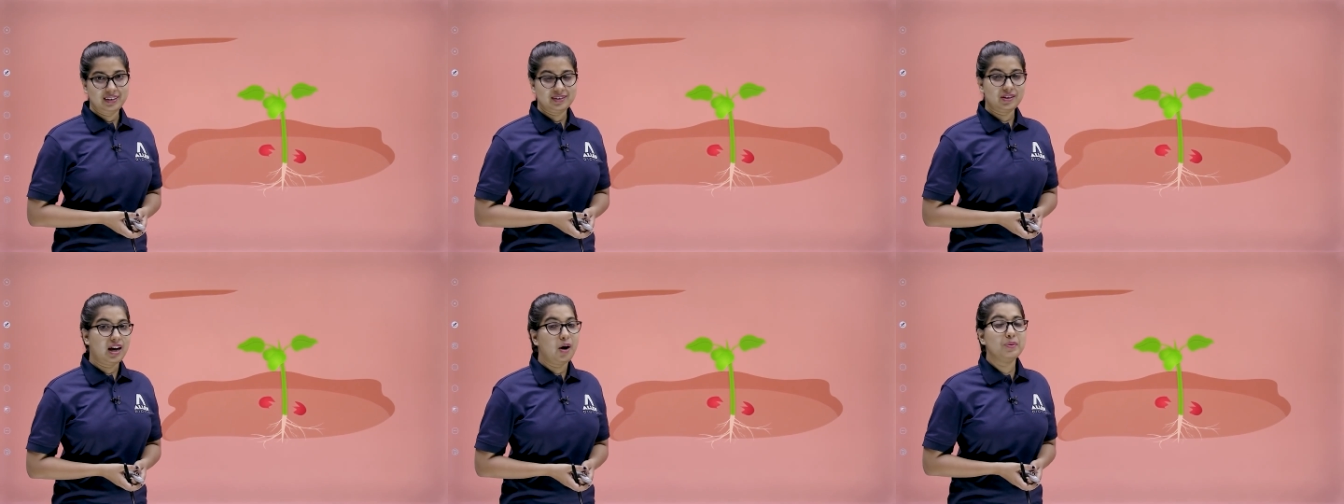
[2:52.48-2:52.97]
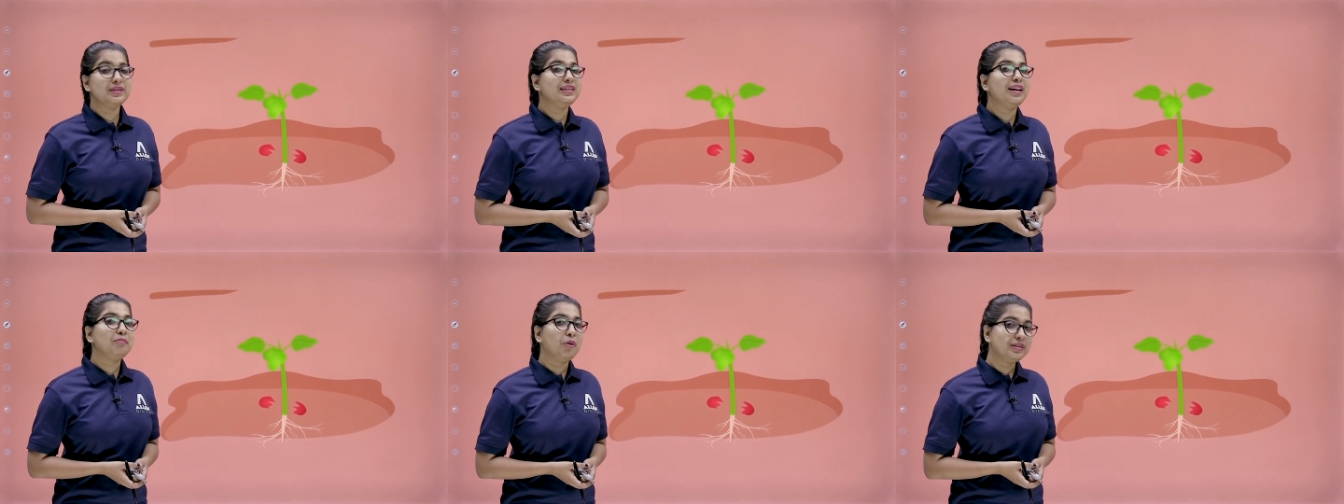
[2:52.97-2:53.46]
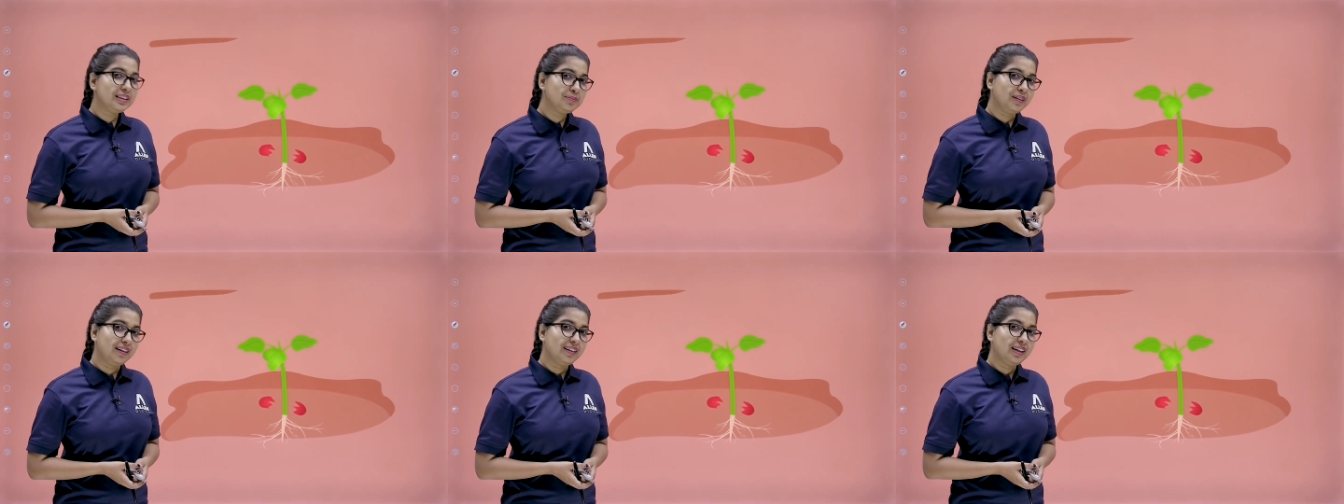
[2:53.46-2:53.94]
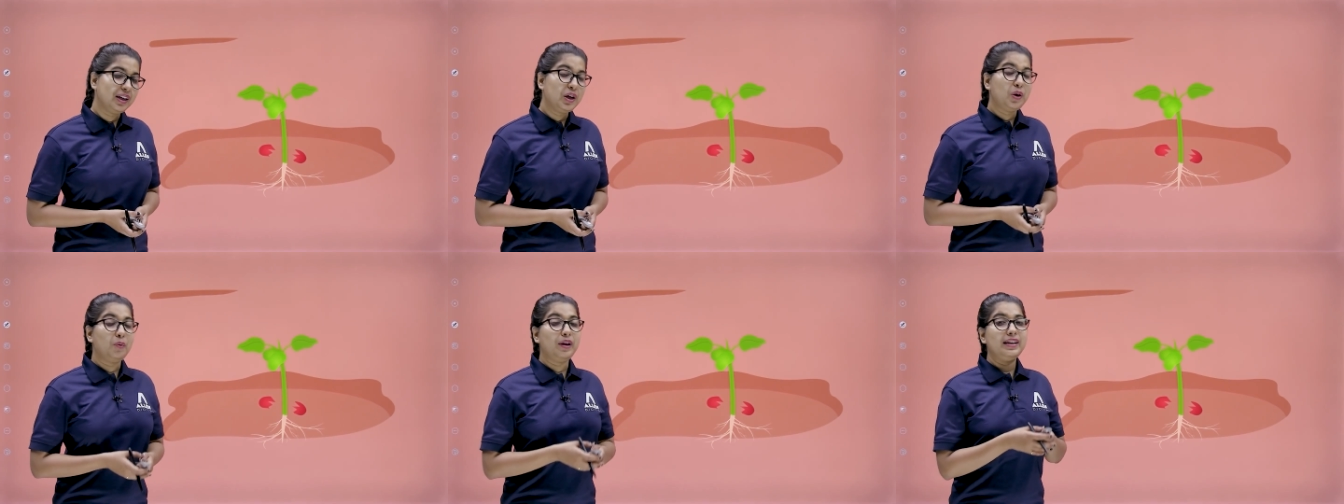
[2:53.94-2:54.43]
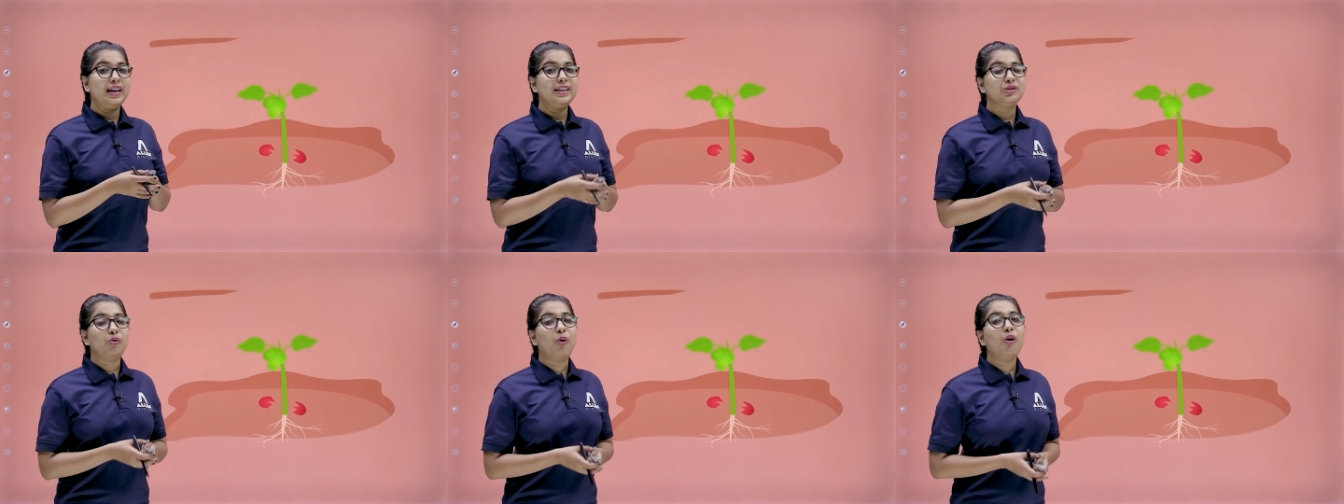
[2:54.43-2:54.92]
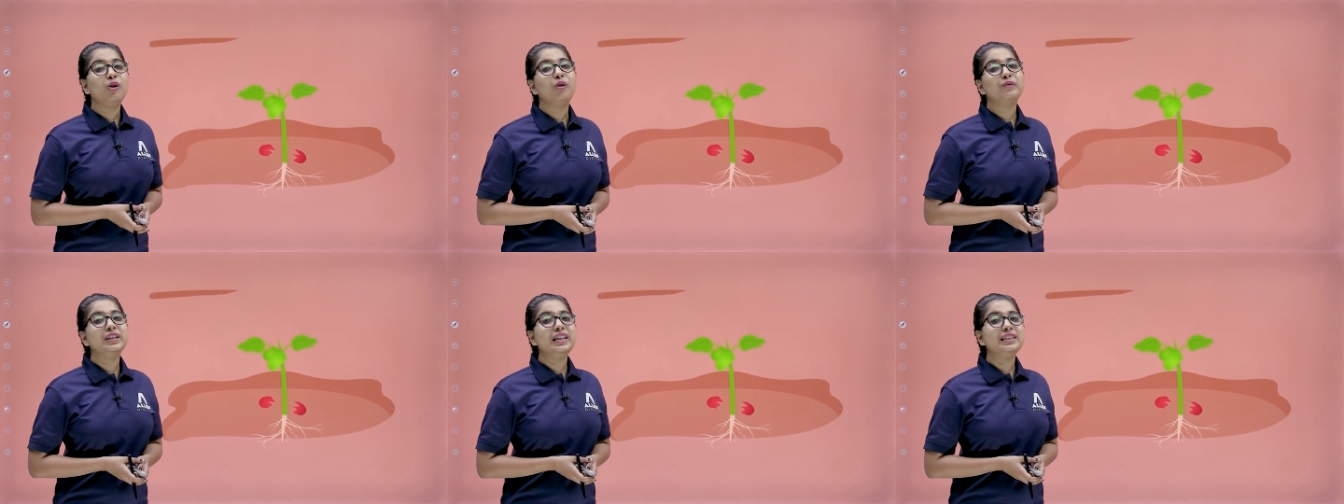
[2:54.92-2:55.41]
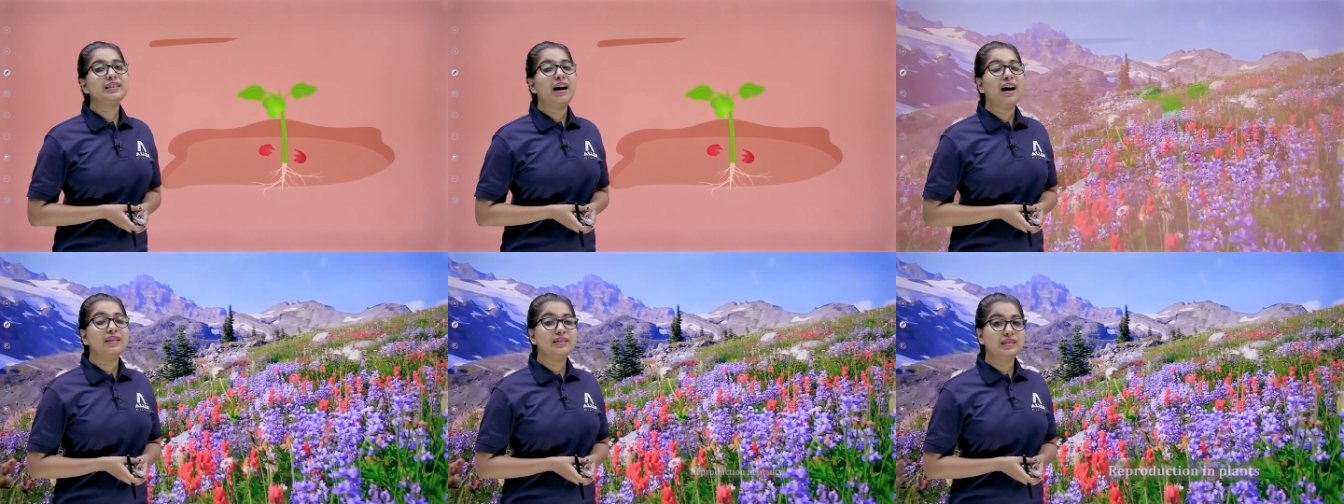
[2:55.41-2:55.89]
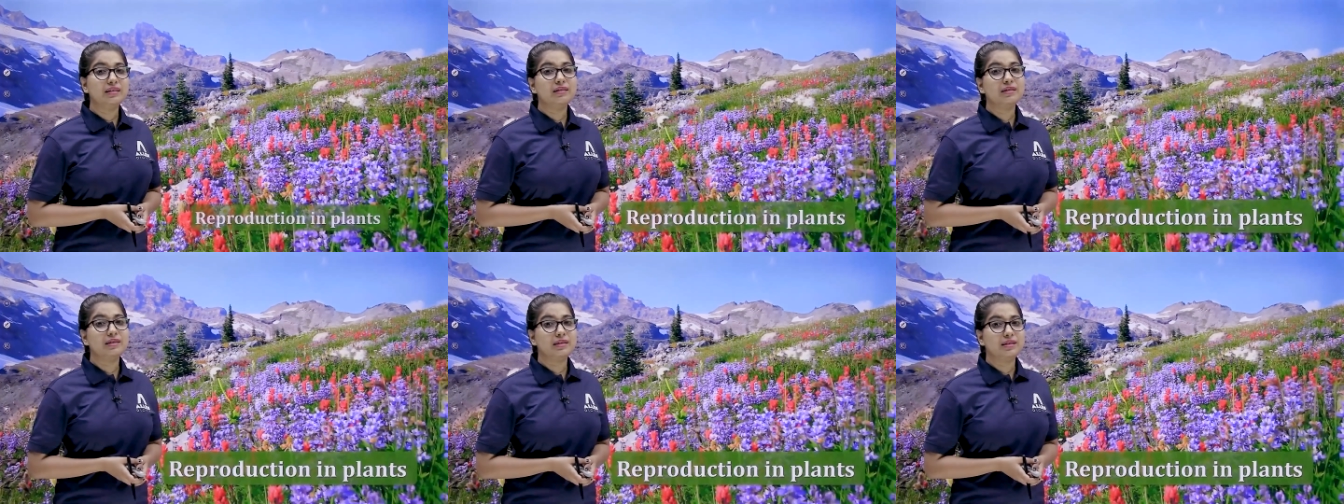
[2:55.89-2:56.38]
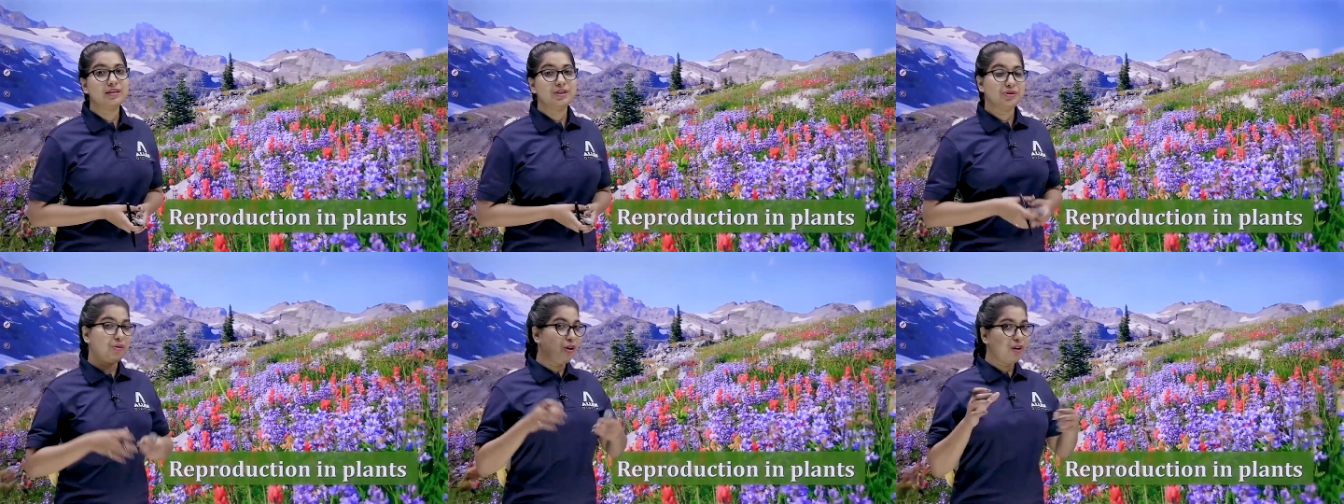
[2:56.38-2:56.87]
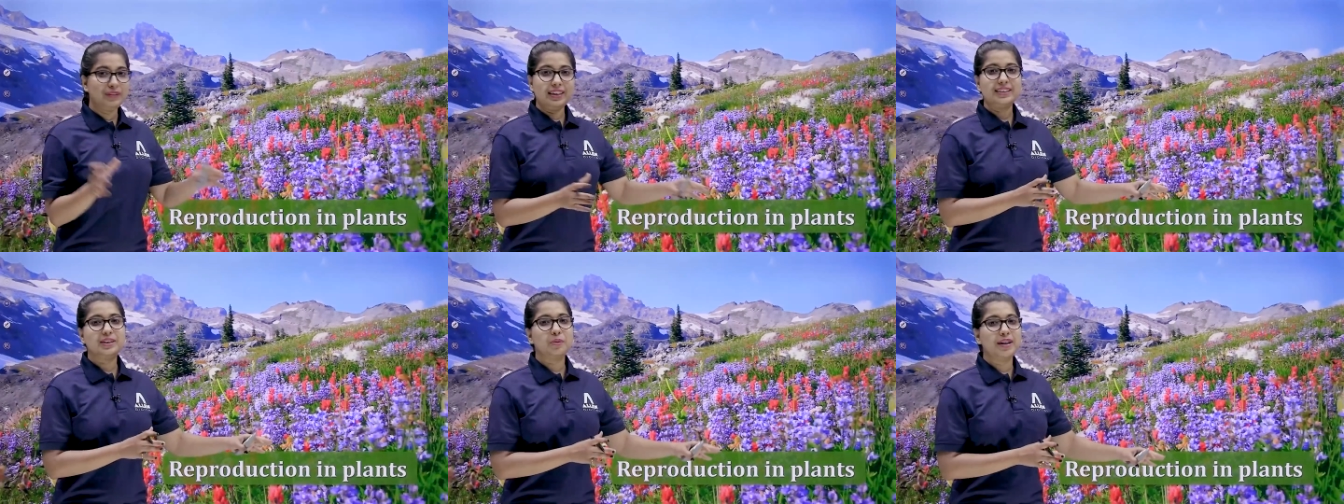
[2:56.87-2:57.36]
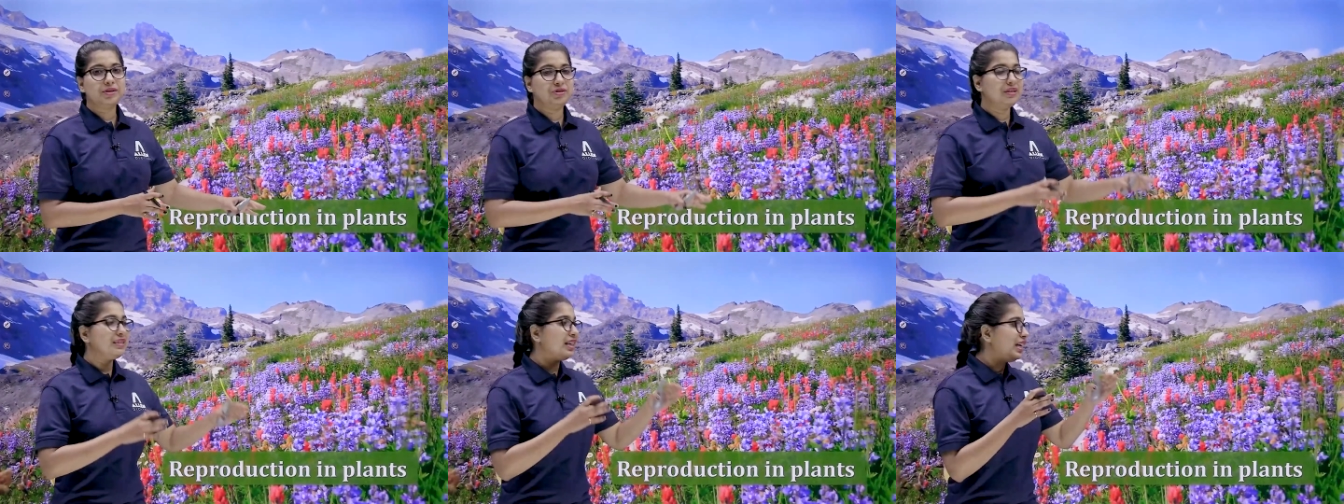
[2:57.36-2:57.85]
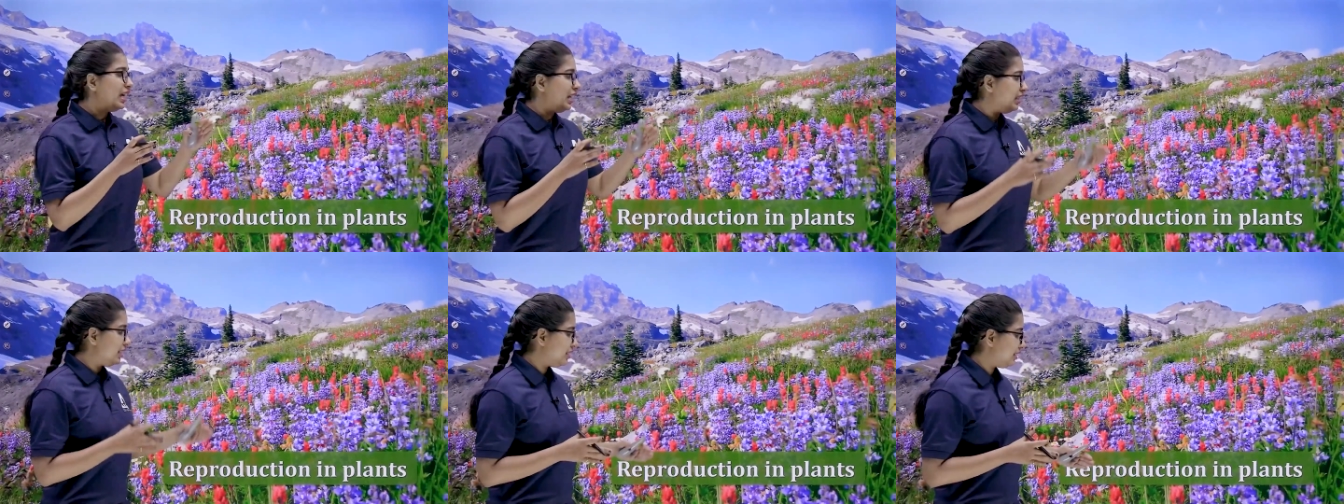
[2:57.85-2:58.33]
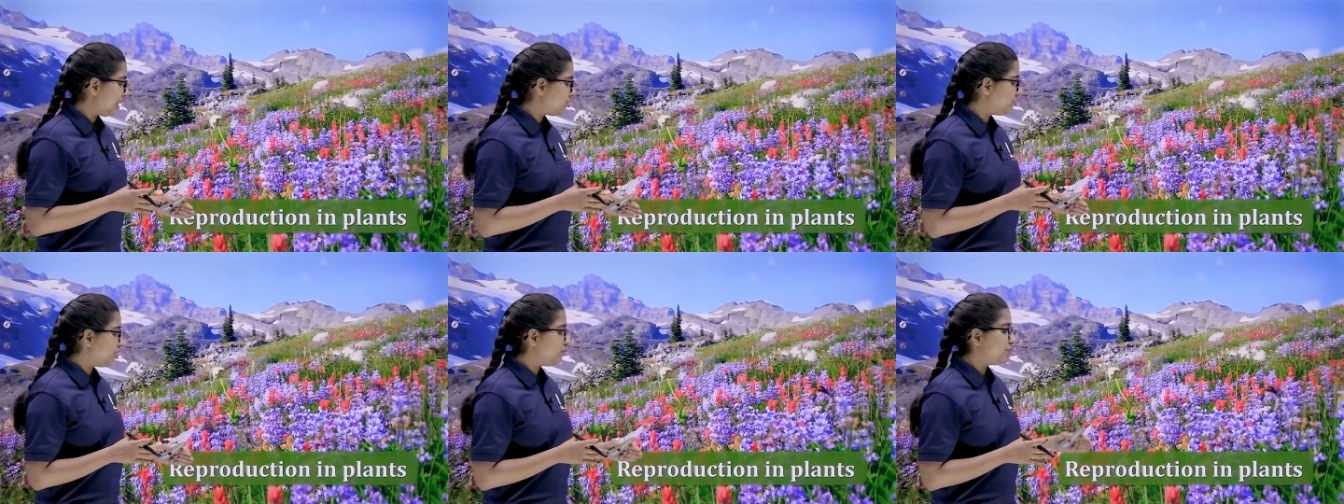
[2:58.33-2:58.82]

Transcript: So how is that possible? We'll get all of these answers to all of these questions in this section,